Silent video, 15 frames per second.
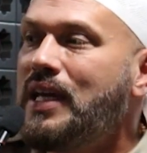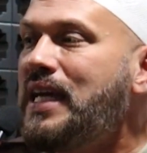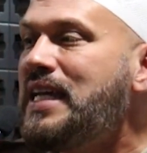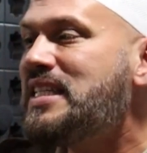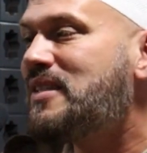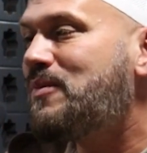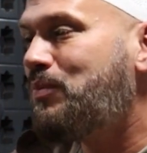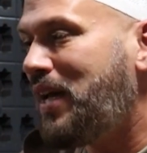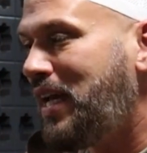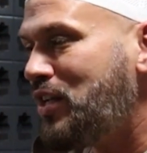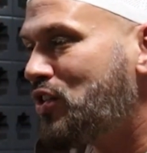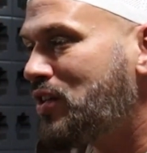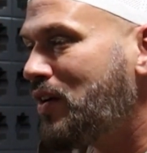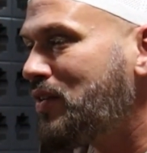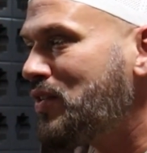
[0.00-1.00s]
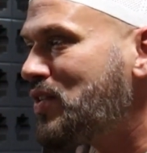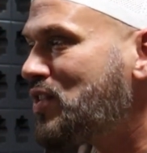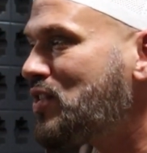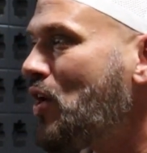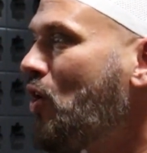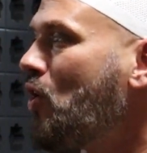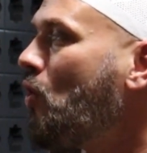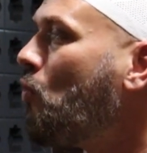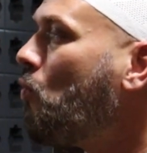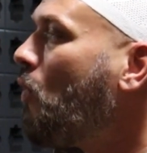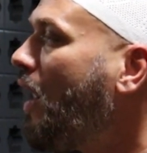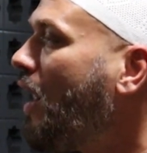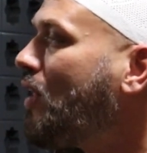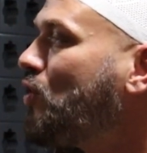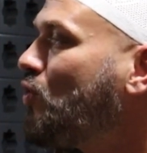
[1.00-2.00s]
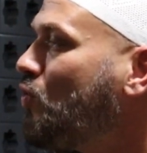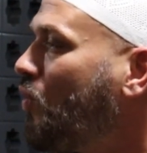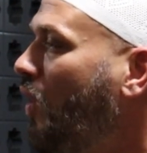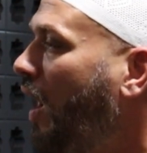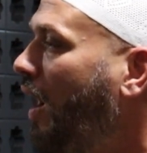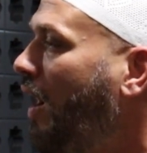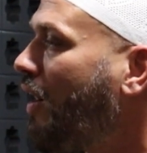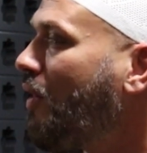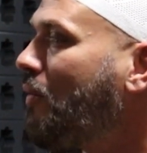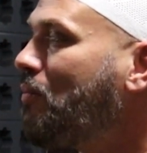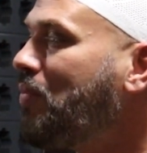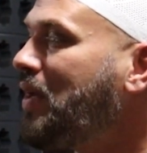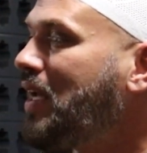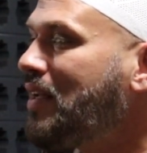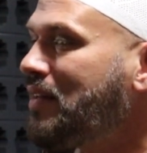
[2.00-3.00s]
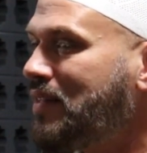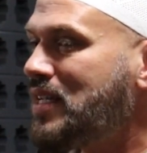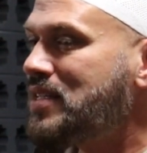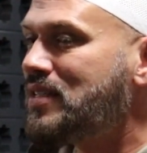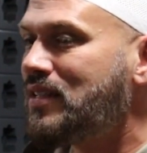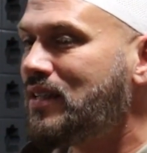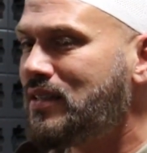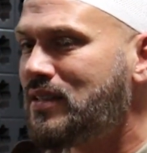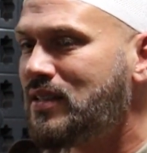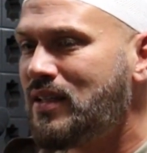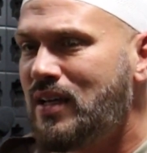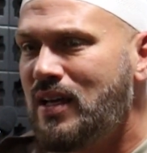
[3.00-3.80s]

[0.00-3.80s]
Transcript: is patience while you are being tested.